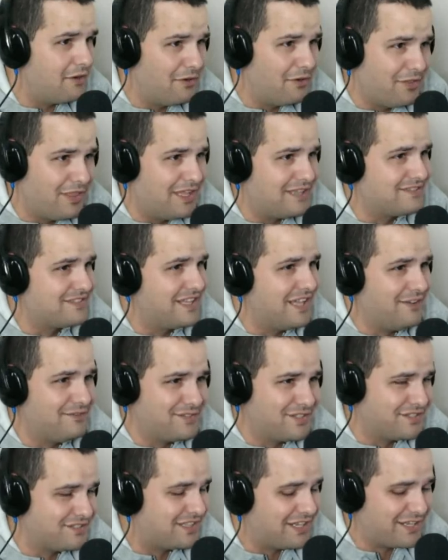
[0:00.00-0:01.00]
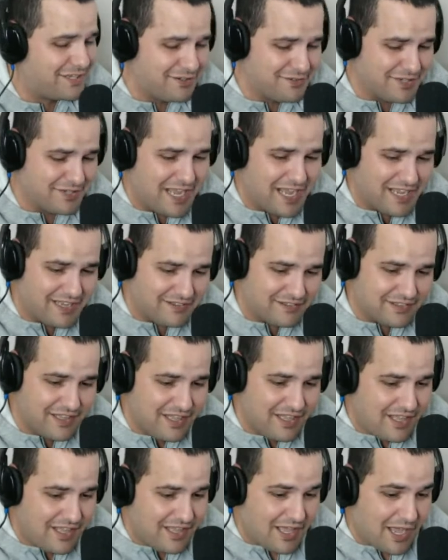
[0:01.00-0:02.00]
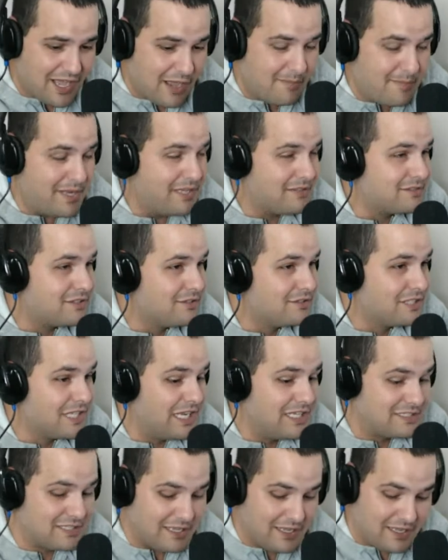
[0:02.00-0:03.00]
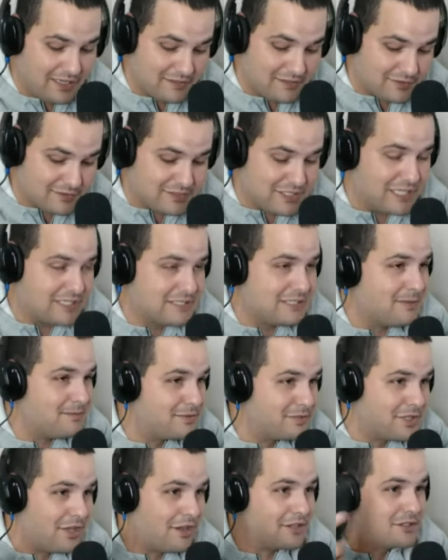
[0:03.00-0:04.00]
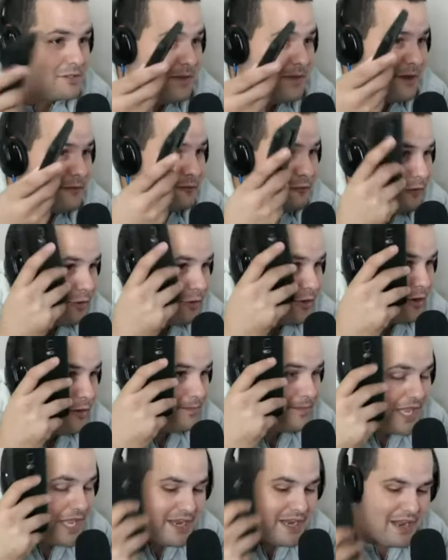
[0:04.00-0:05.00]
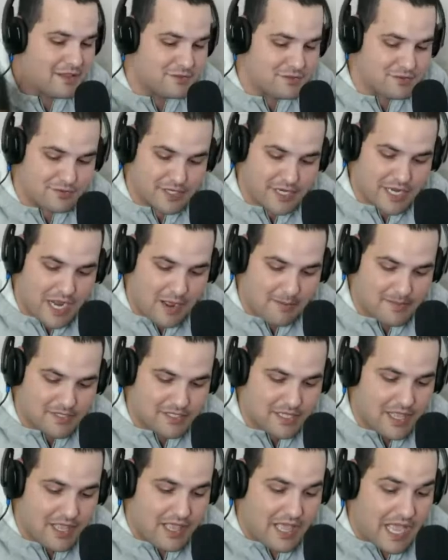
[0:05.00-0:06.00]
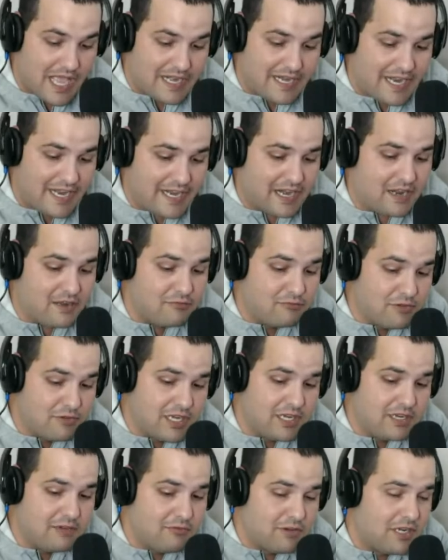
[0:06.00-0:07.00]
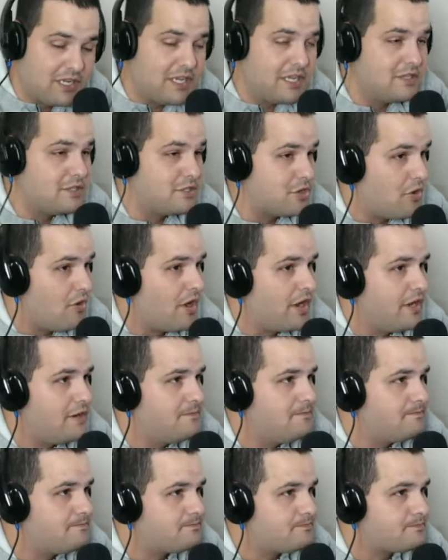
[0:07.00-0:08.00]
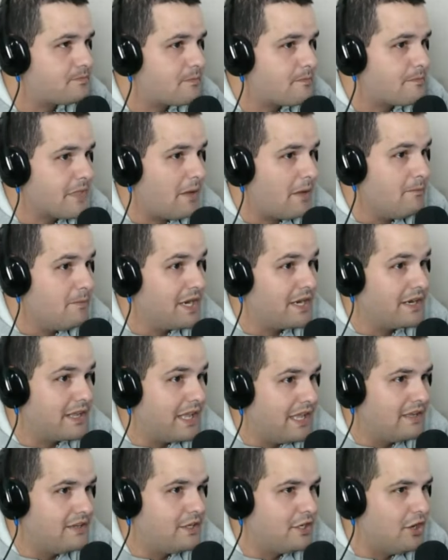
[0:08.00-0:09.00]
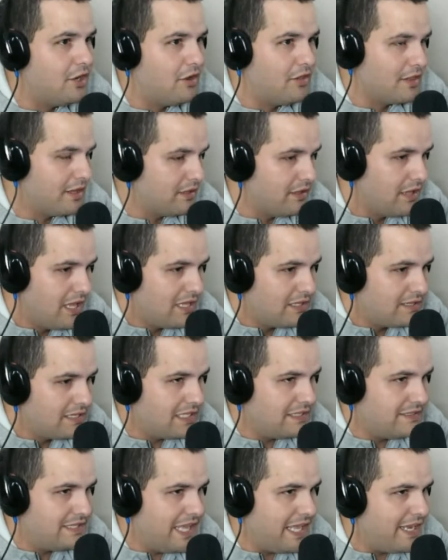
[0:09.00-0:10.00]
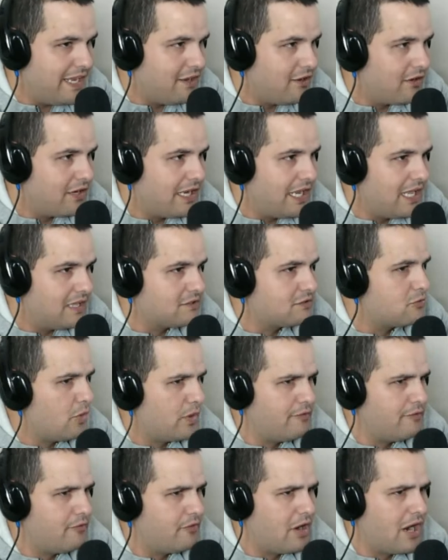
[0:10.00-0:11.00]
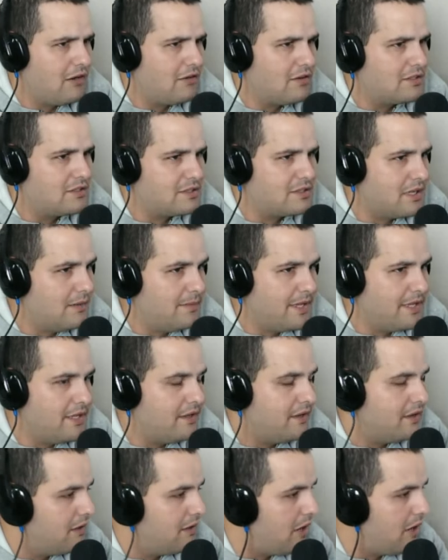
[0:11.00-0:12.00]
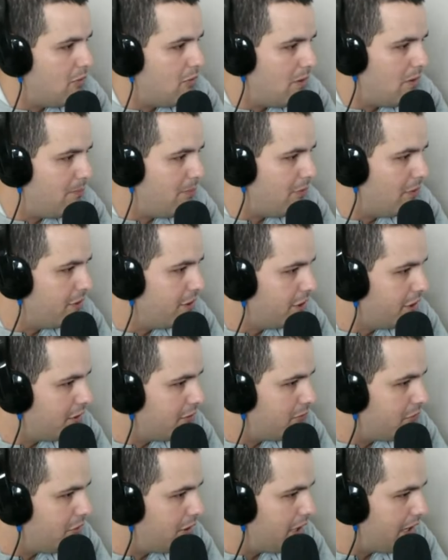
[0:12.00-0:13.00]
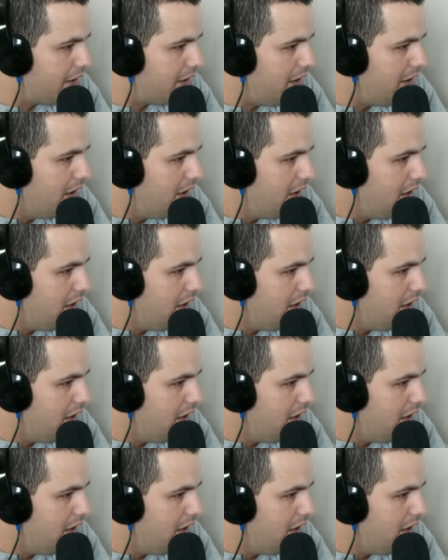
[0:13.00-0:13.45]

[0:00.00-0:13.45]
all that stuff just like you guys i mean sometimes i sometimes i'm stuck to my phone all day answering comments and again i really really enjoy it but again you know the the day only has 24 hours i mean uh, at one point you're gonna run out of